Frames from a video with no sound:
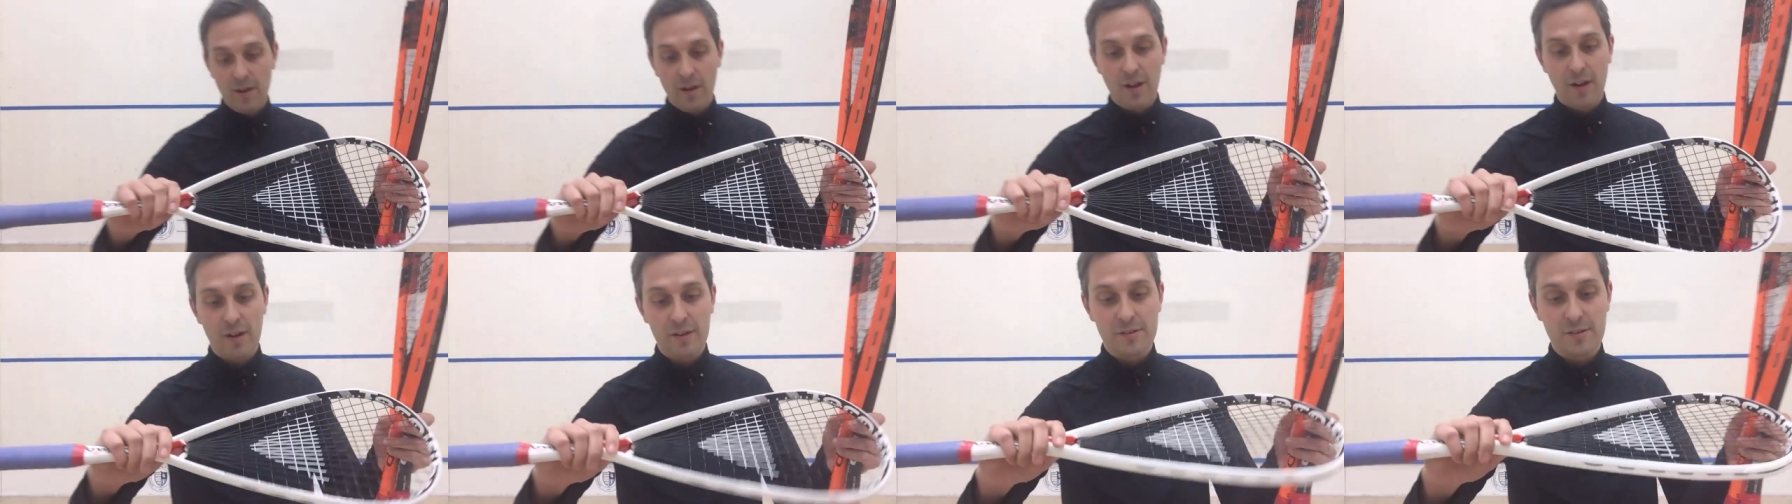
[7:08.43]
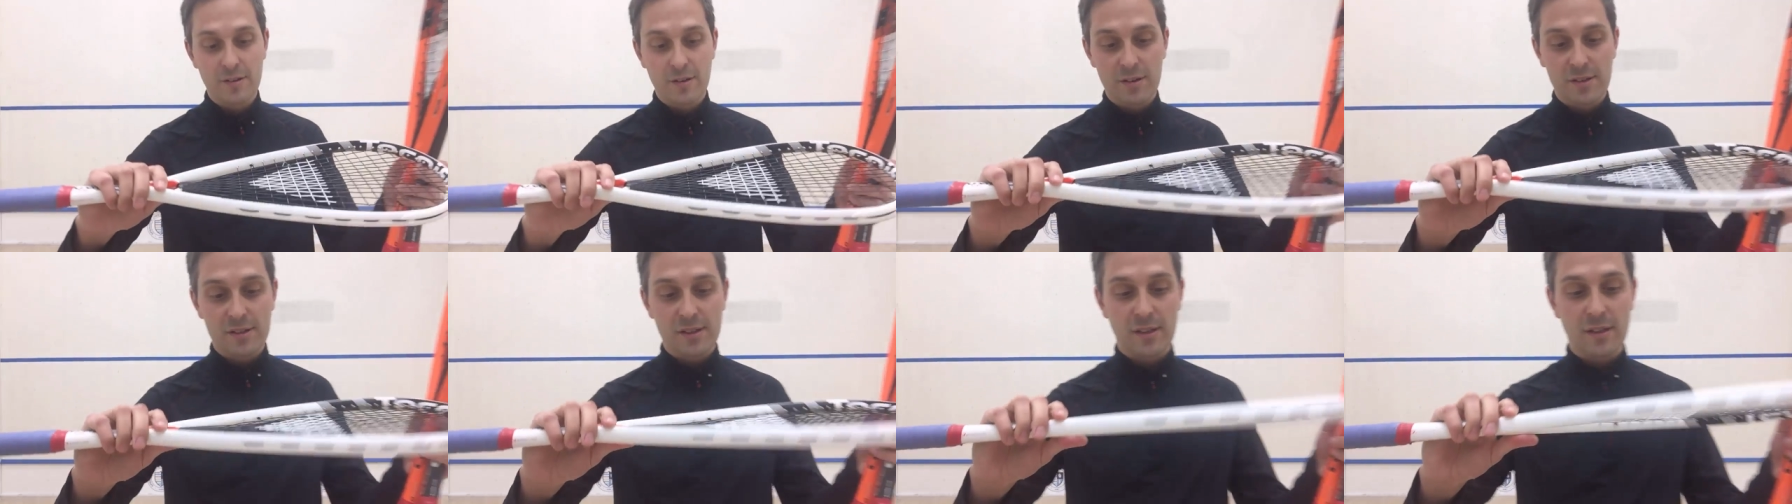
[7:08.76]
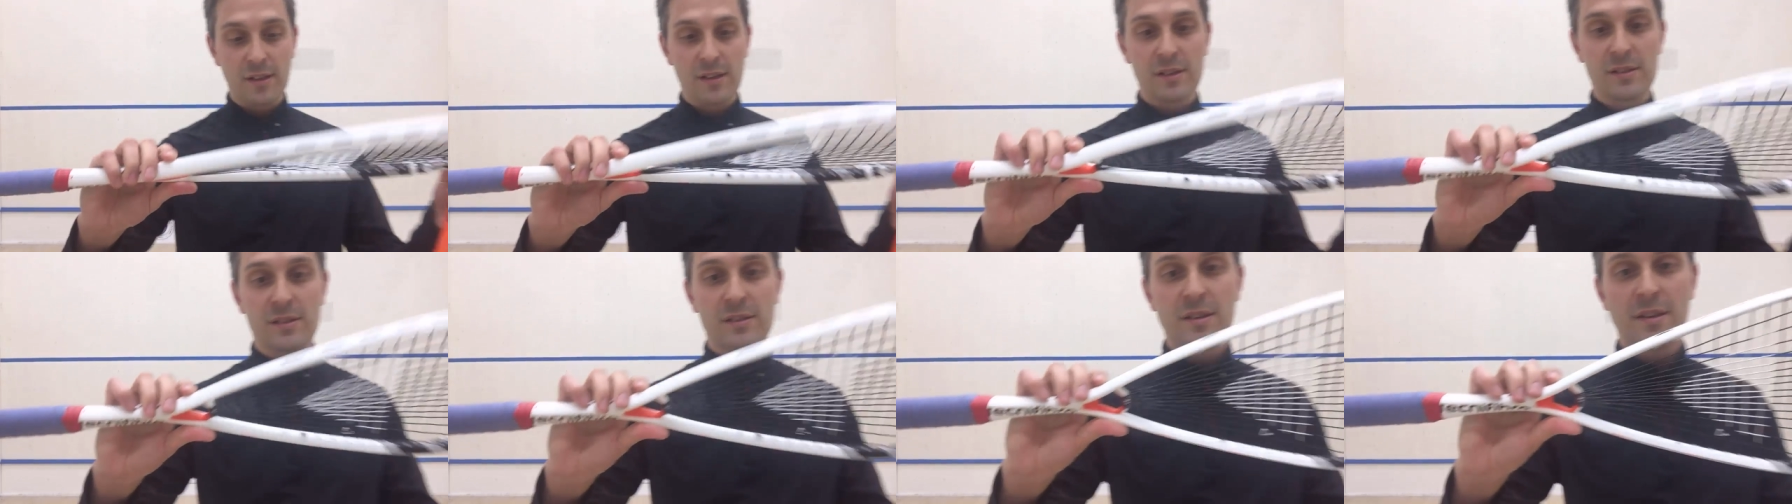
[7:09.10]
I was noticing
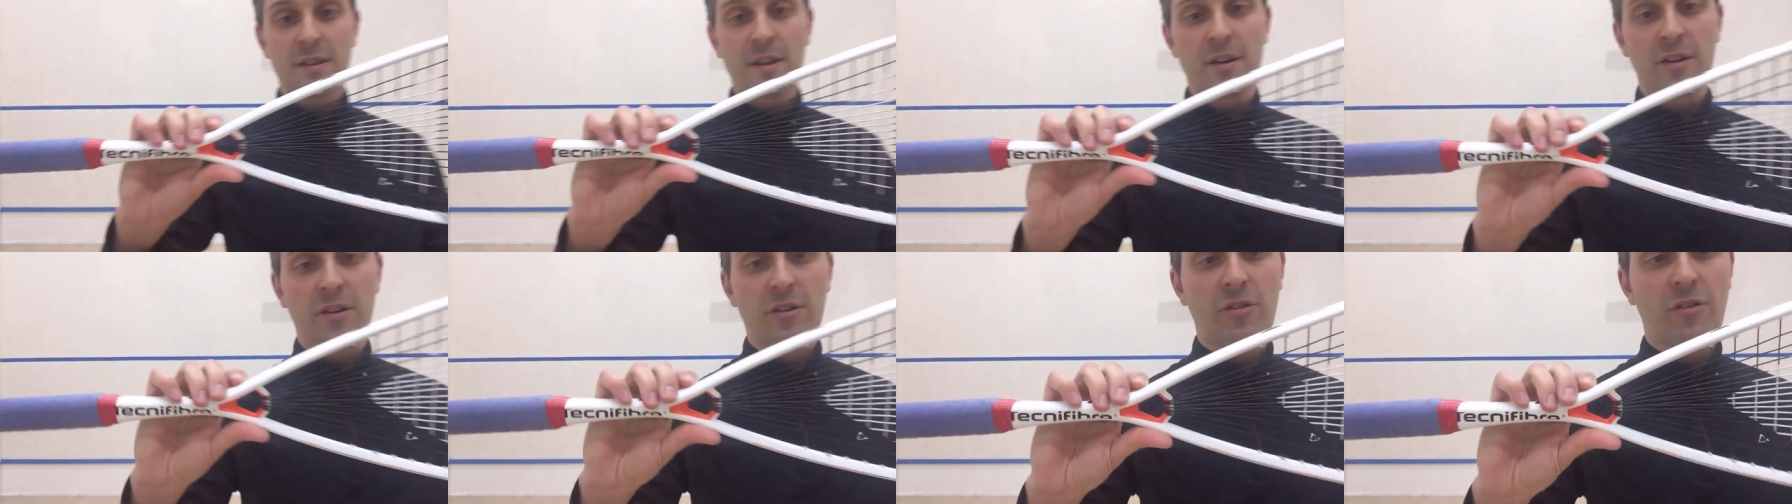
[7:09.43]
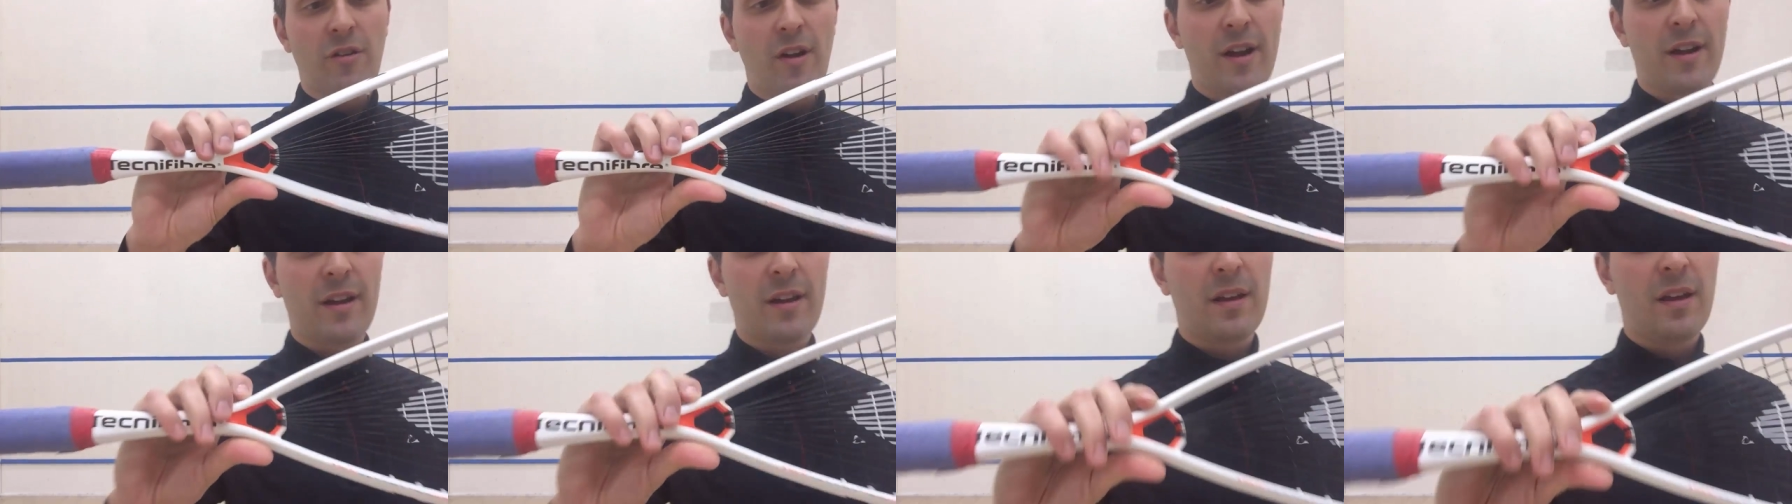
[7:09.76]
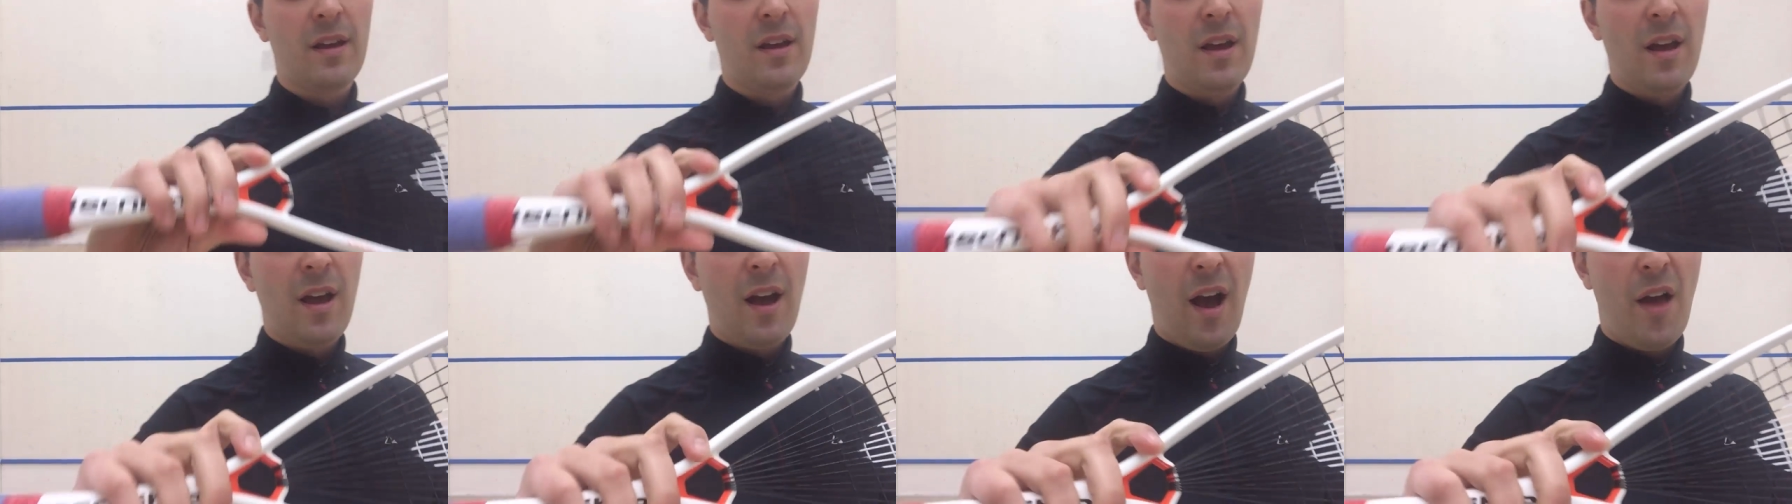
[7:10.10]
this, to their credit,
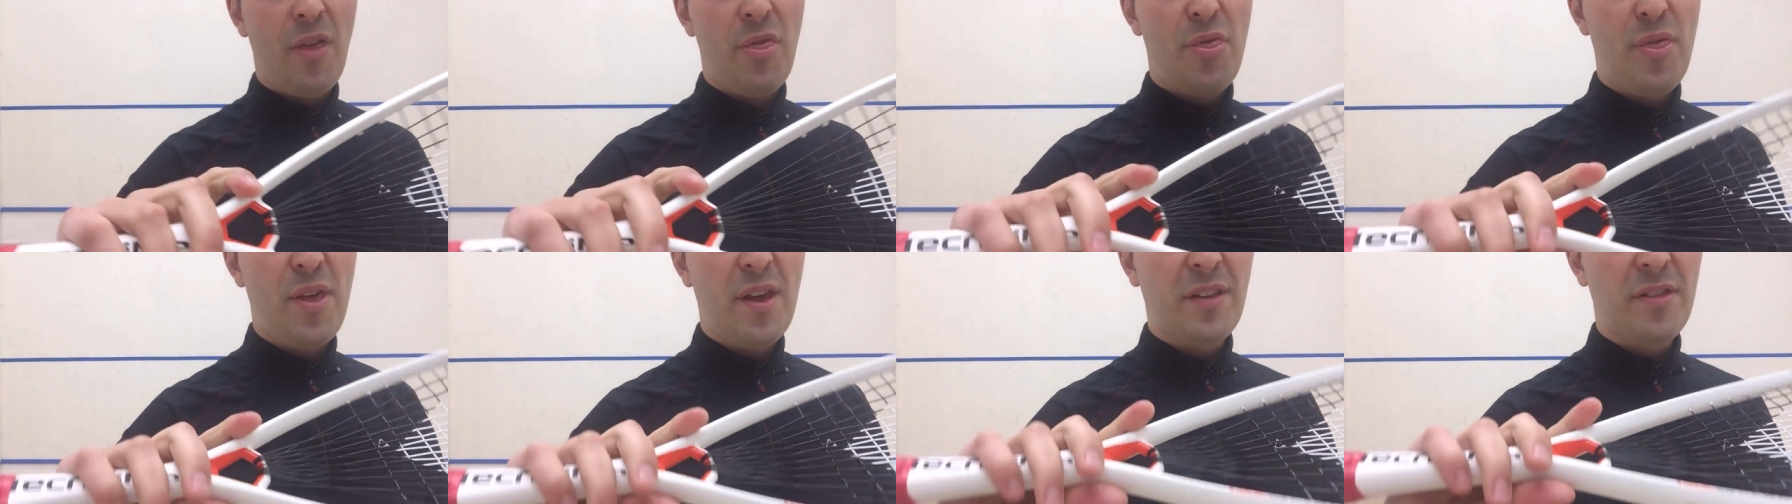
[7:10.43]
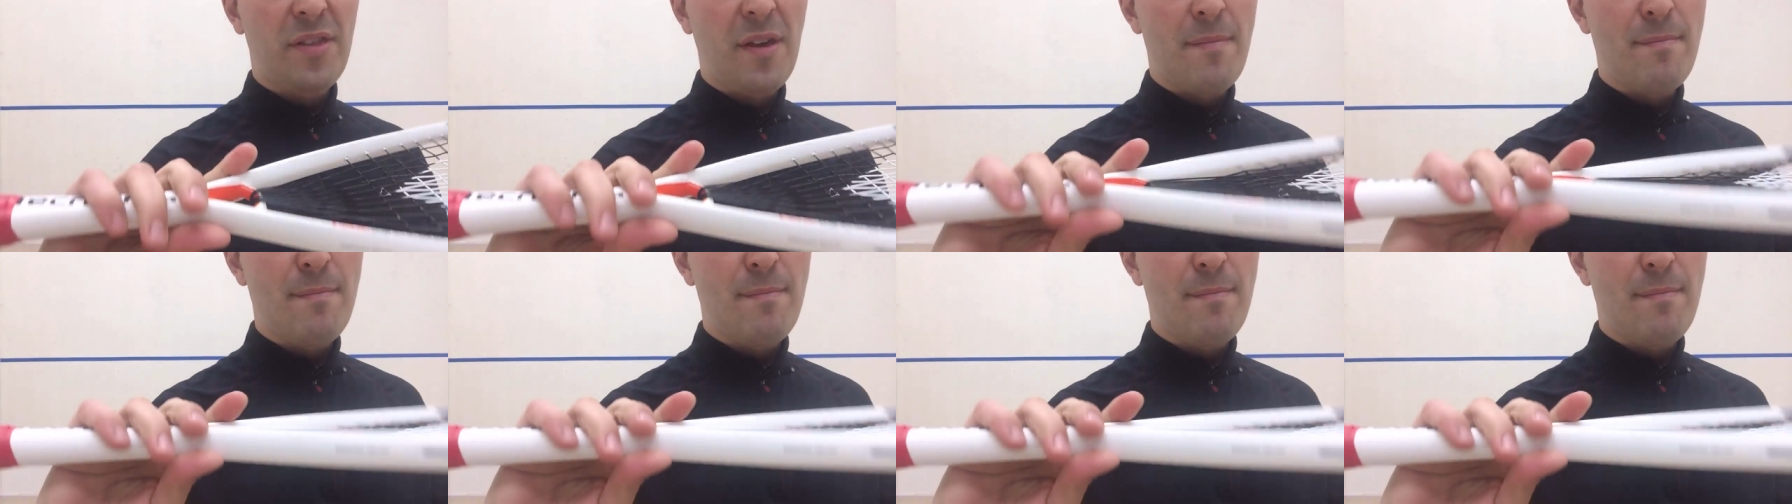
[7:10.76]
I think they